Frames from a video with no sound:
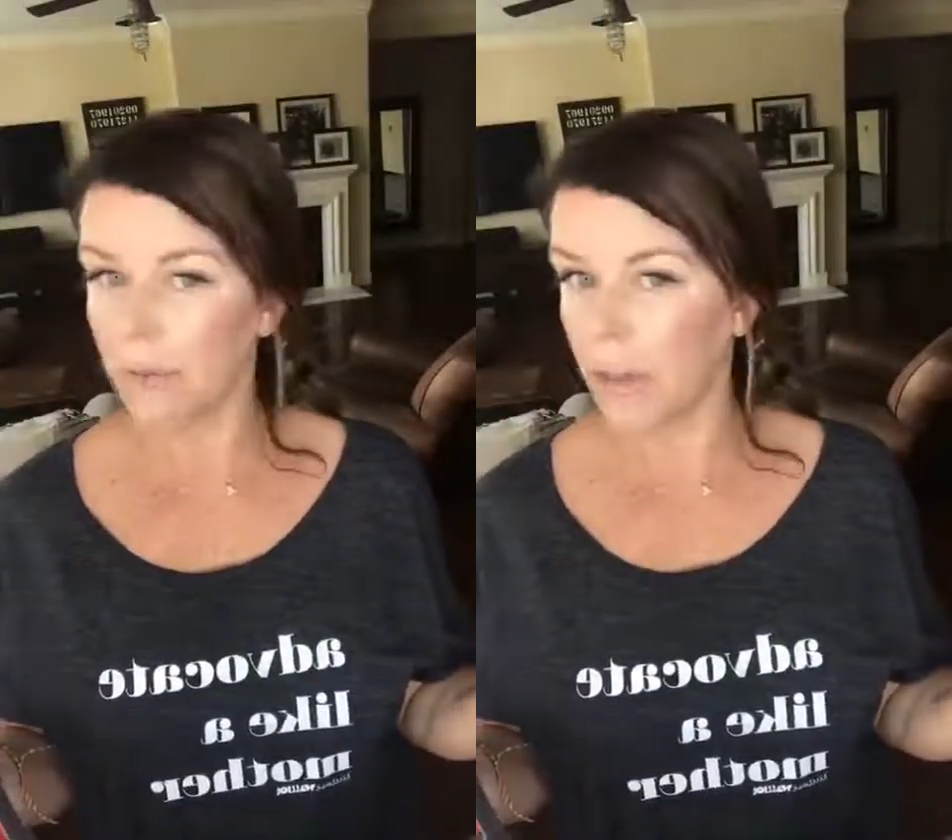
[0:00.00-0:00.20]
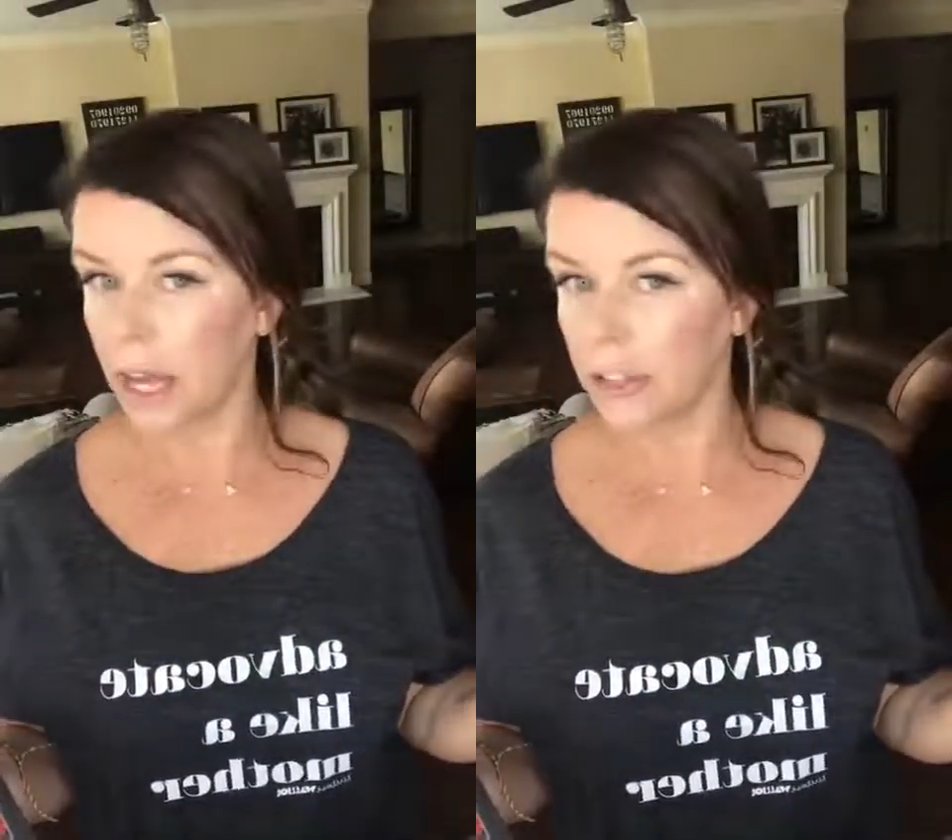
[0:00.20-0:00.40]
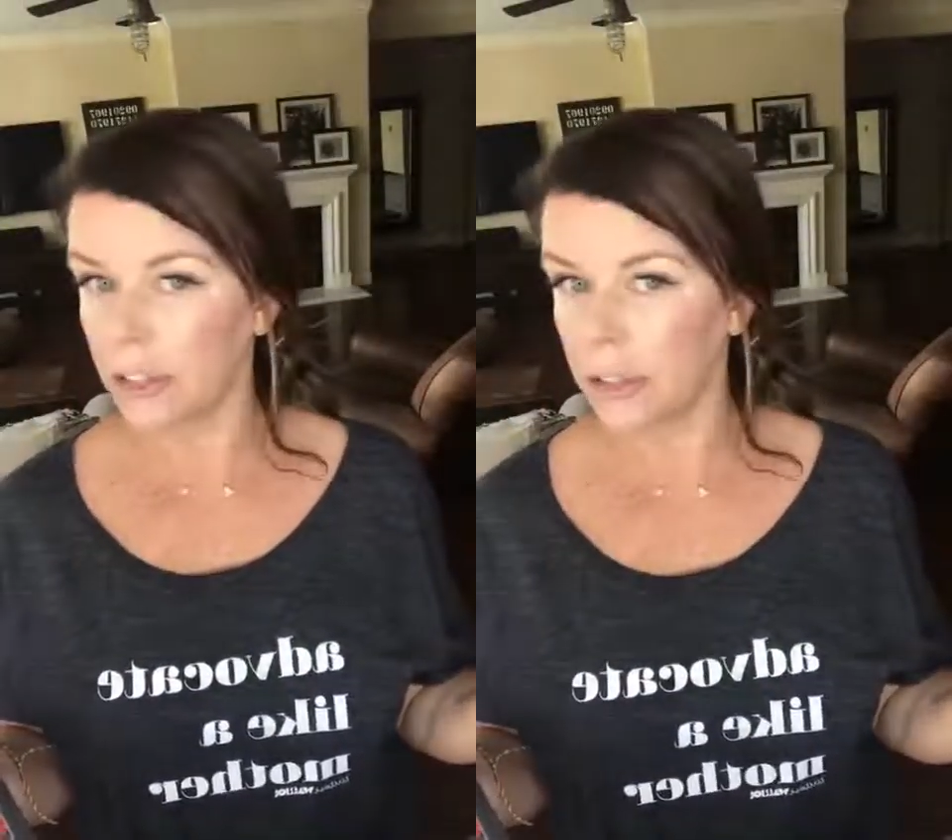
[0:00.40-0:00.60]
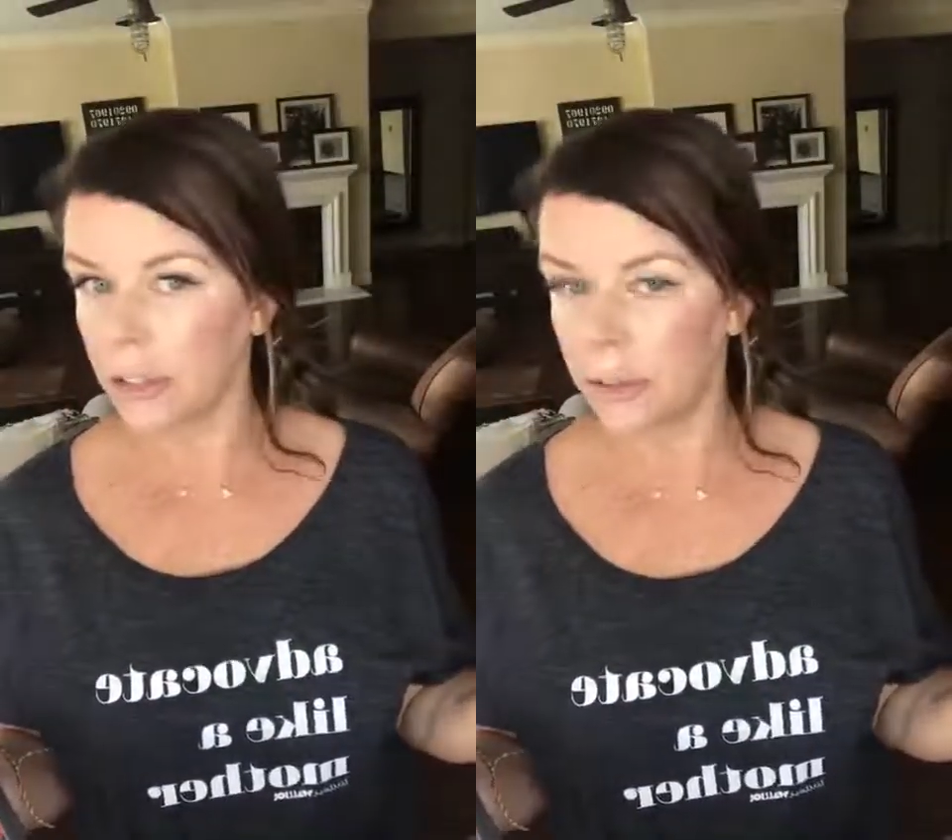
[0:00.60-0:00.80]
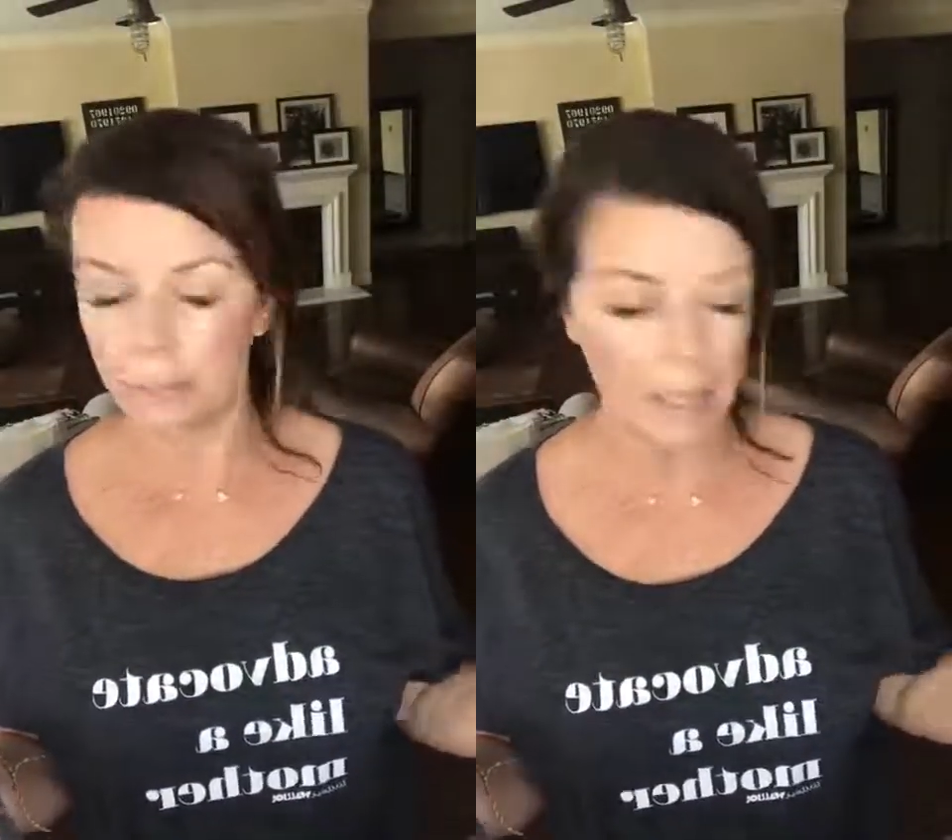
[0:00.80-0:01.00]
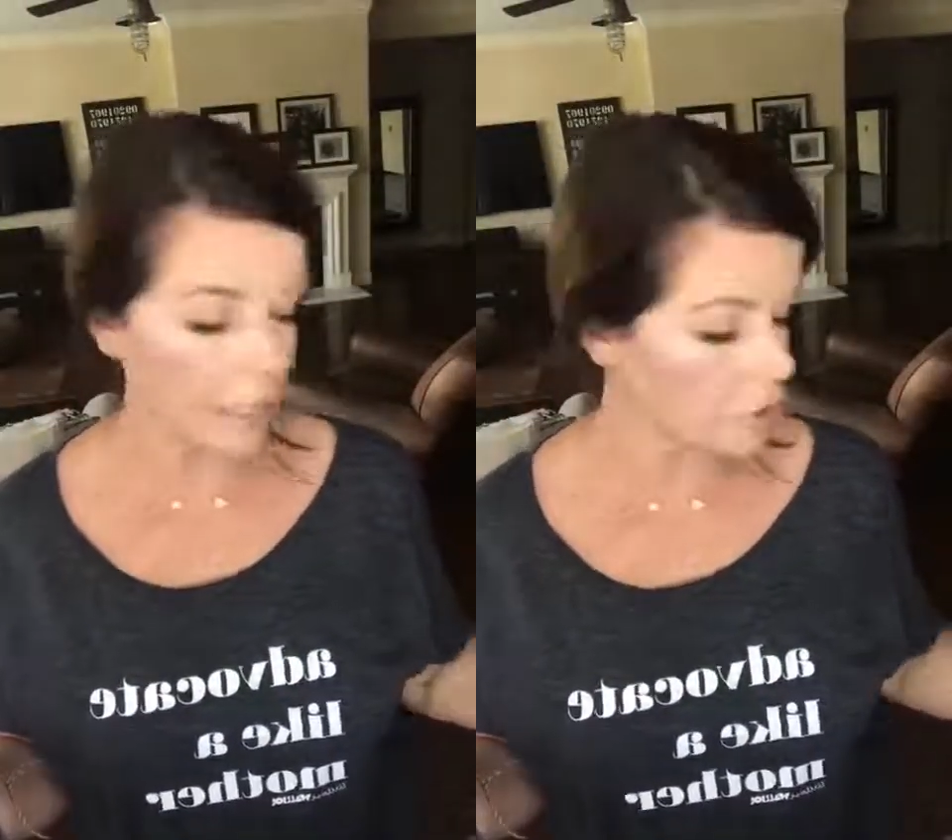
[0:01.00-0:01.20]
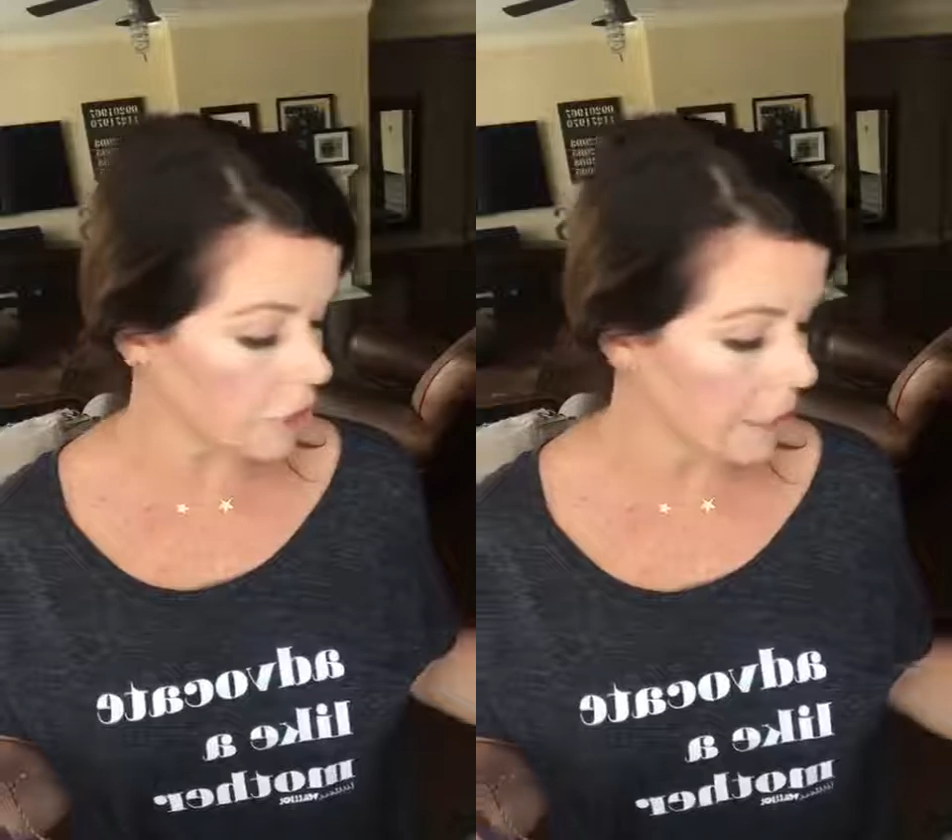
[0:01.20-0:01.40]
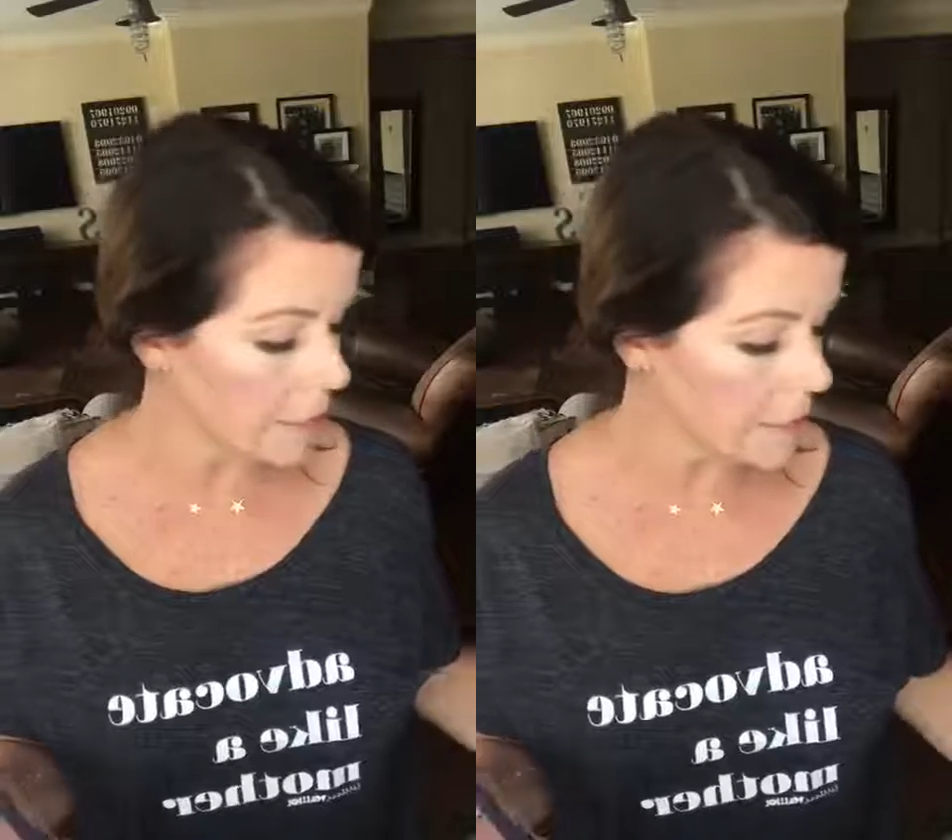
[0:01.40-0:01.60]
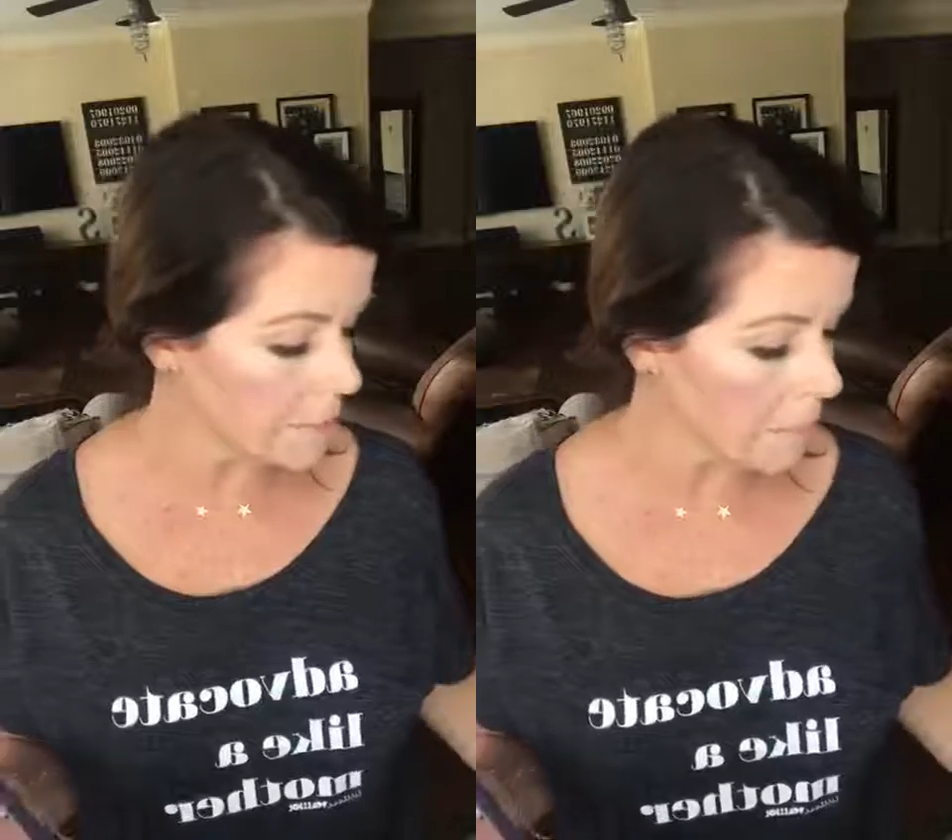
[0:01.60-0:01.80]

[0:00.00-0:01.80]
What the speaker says: flush pink cheeks.